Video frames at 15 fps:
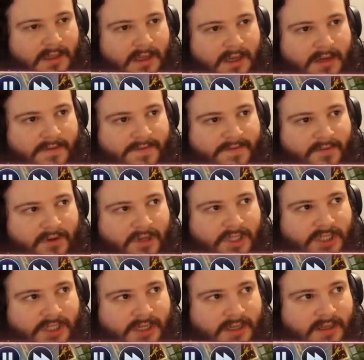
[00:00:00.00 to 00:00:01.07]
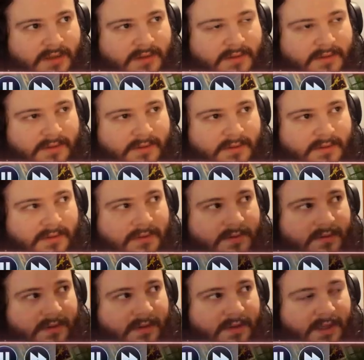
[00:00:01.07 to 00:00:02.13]
unfortunate.
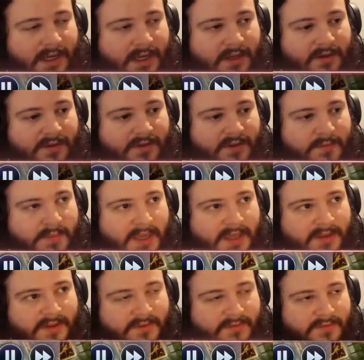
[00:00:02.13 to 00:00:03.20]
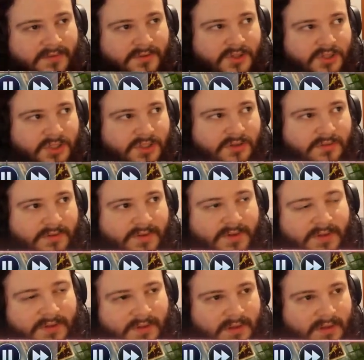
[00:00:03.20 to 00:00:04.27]
And then he goes to the Basil Rouge shoot.